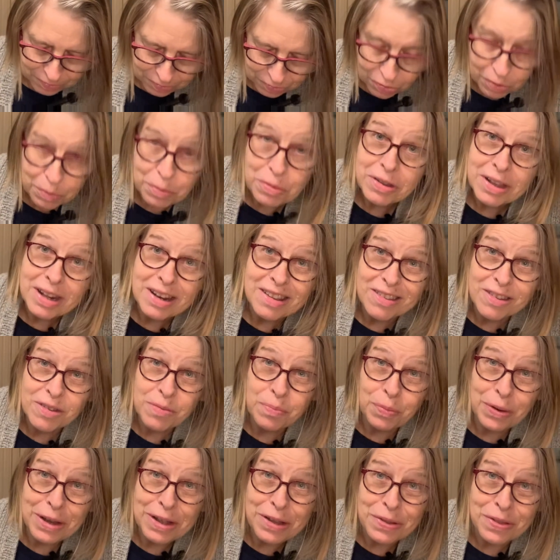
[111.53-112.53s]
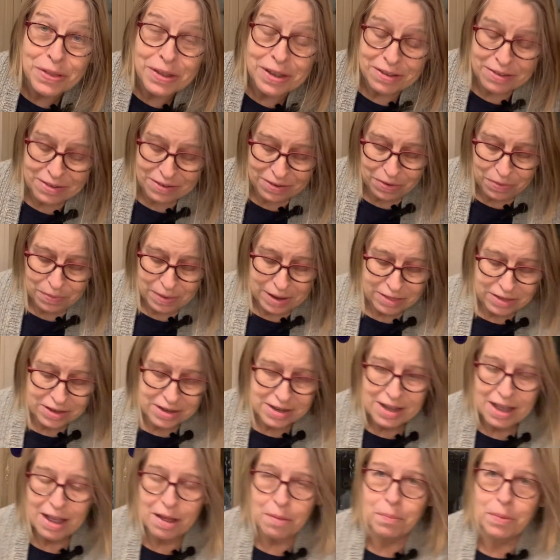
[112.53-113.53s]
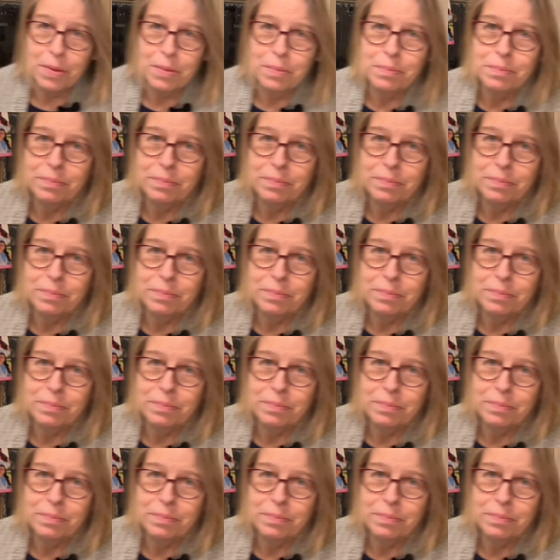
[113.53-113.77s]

I'm just going to sprinkle these around the top.